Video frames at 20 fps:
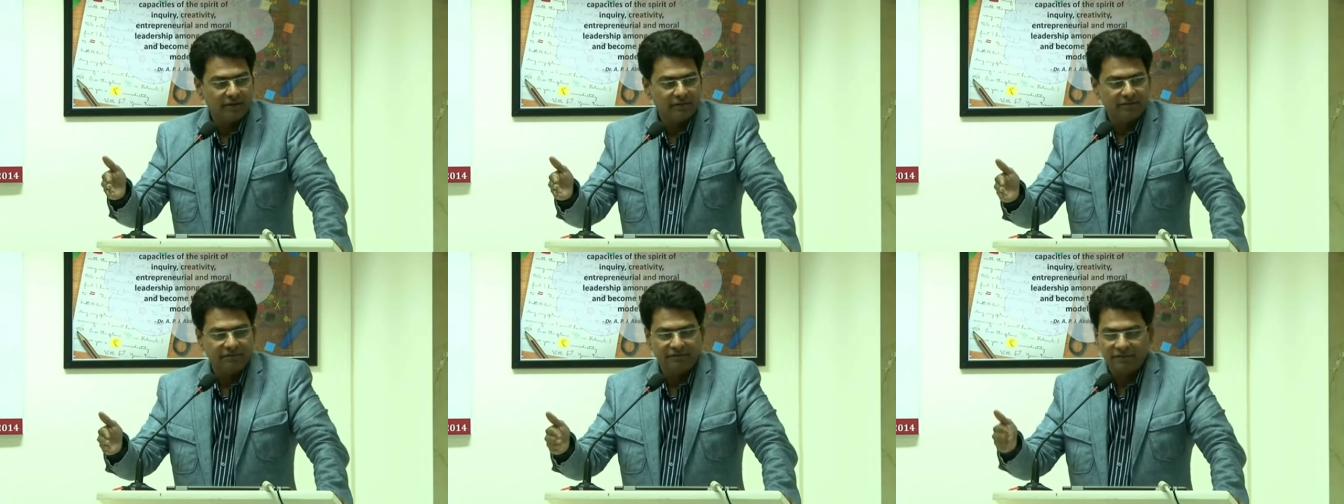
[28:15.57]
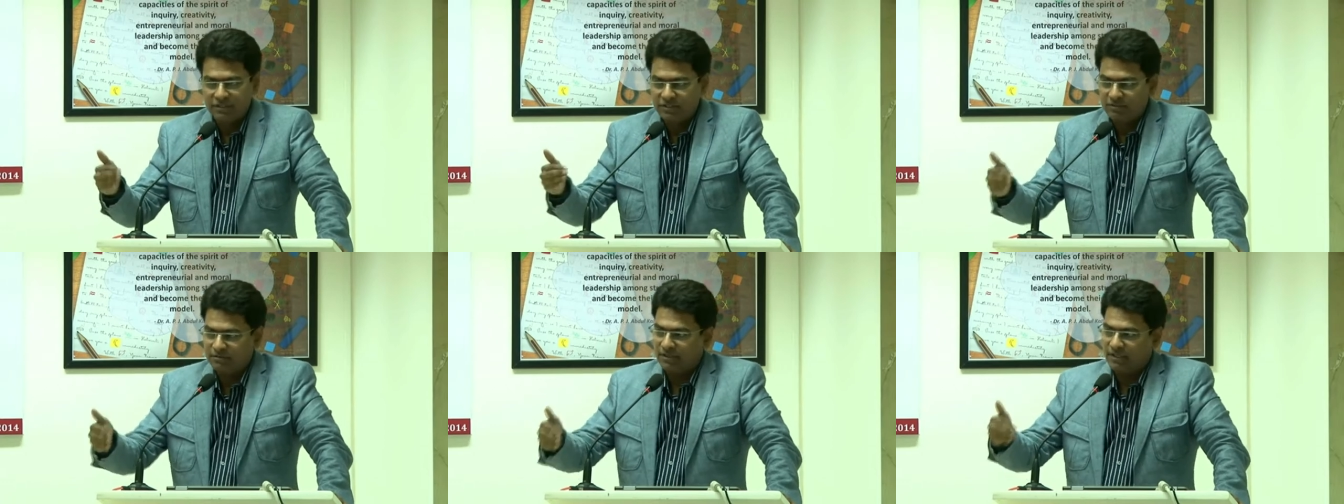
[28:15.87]
The
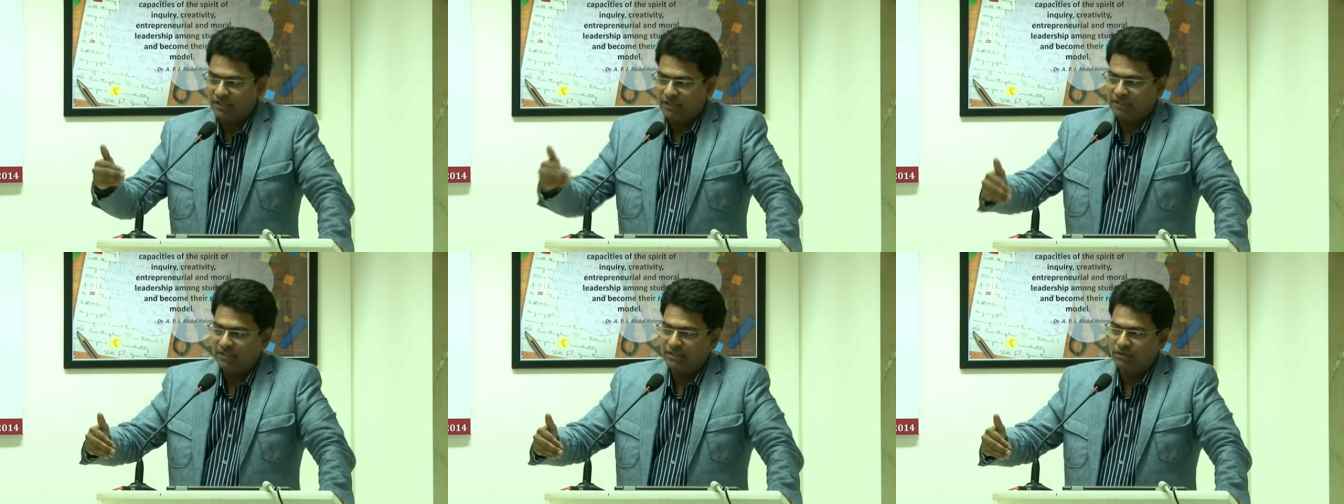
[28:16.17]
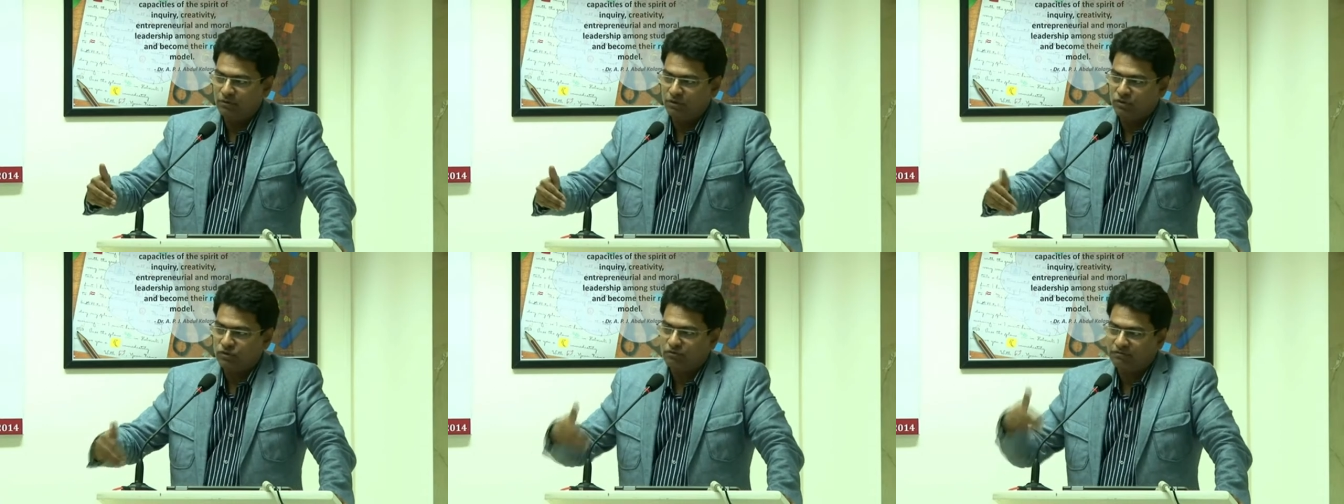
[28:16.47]
first thing he
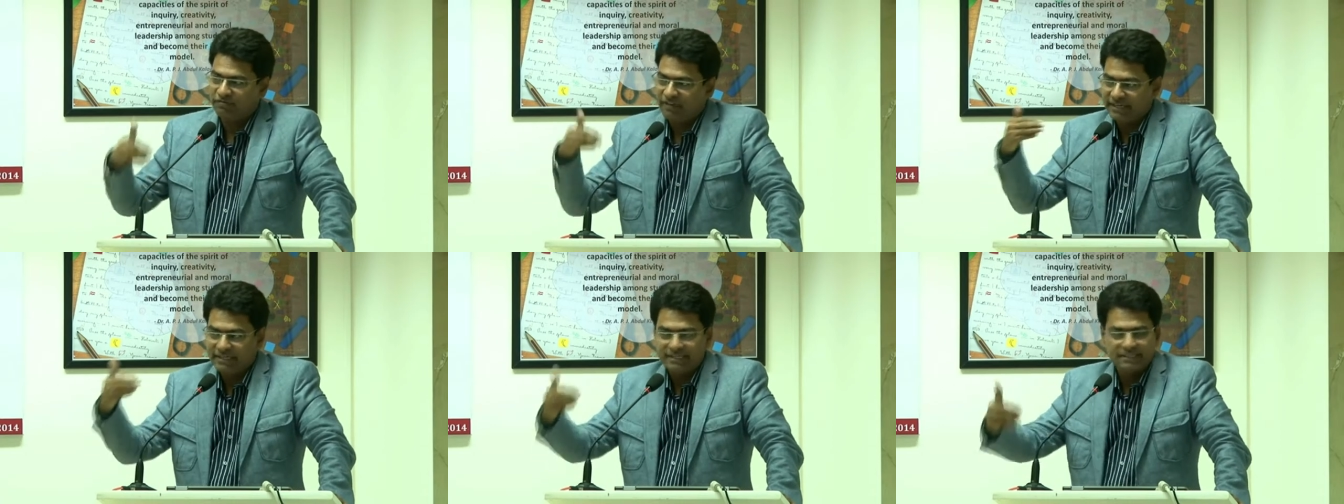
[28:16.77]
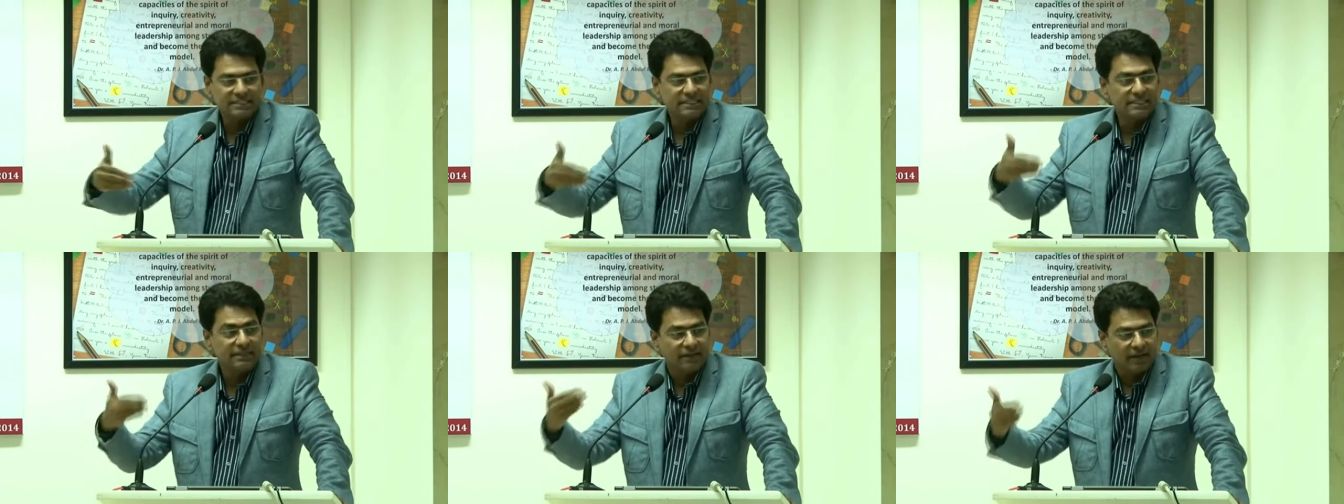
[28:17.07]
did was to fight
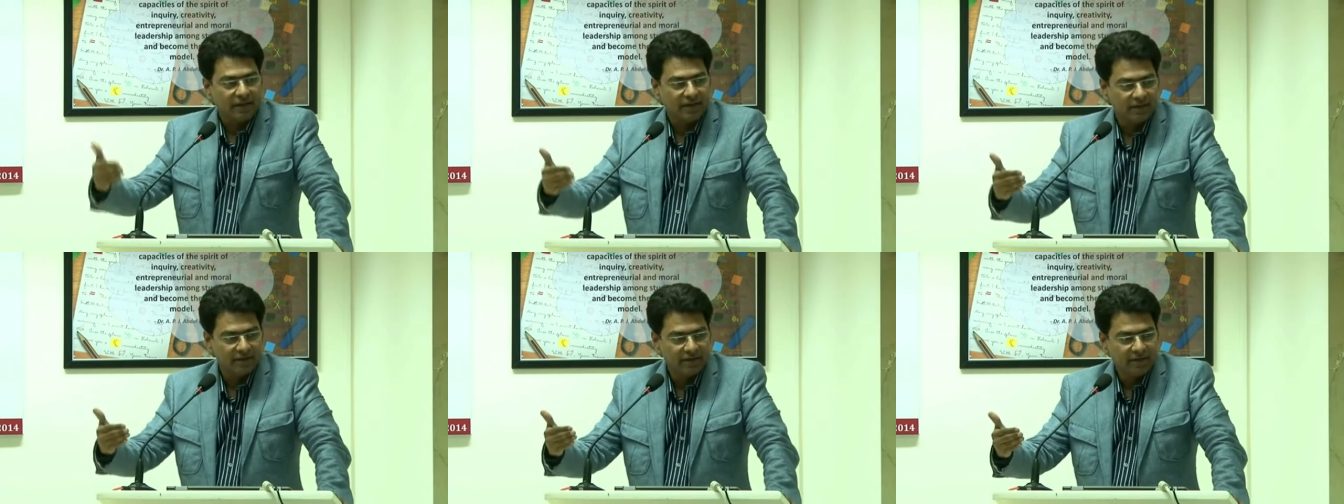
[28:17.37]
Syria,